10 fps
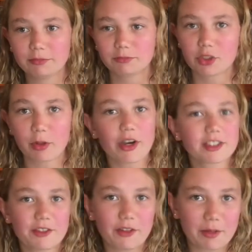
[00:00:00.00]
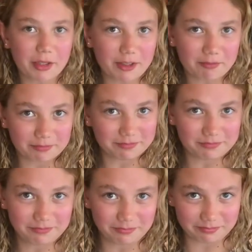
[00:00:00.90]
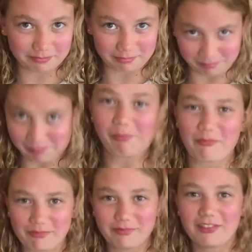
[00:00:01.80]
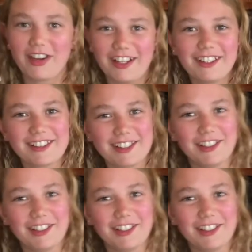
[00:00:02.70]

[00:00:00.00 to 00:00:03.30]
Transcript: Should we go ask the family? All right, let's go.